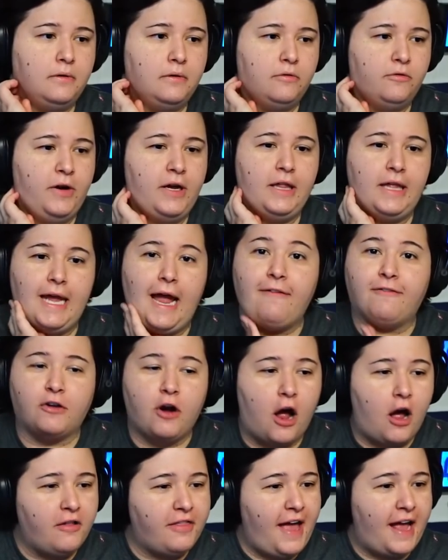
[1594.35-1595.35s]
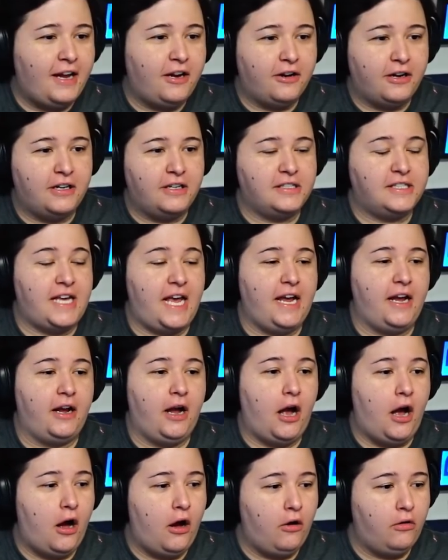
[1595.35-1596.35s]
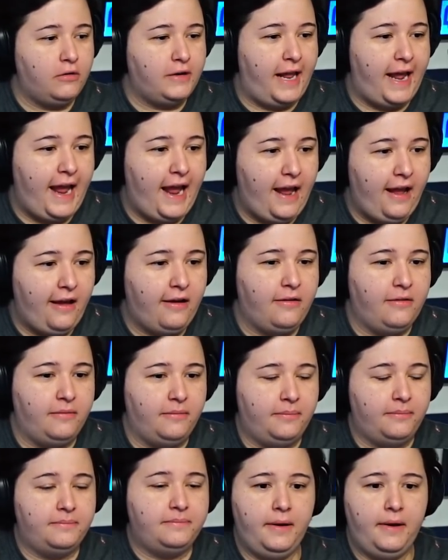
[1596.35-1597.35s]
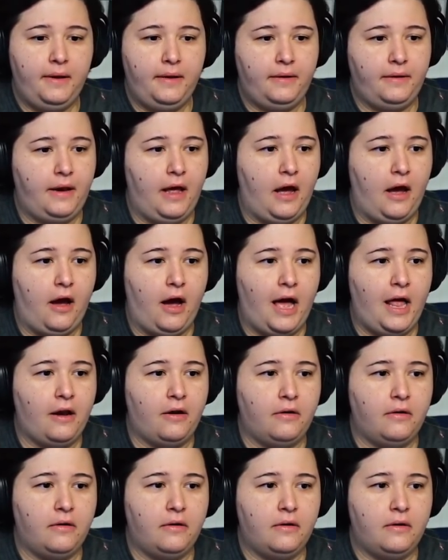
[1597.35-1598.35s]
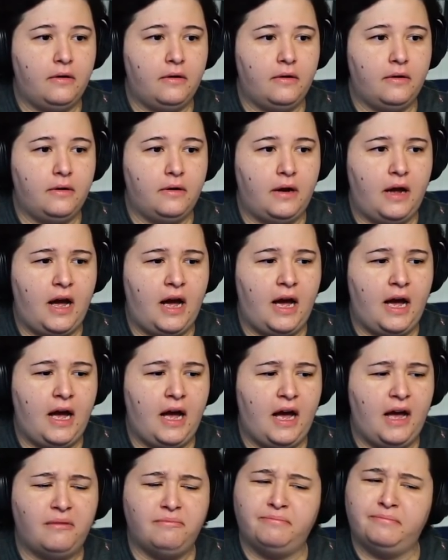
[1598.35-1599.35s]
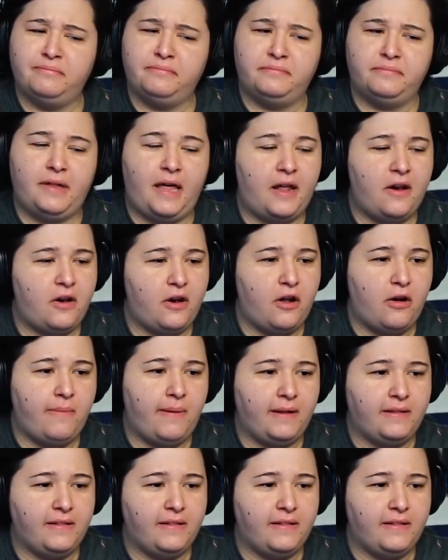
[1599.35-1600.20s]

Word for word: Really, after all that, you're gonna say go? Damn! No, I don't. Um, I don't know about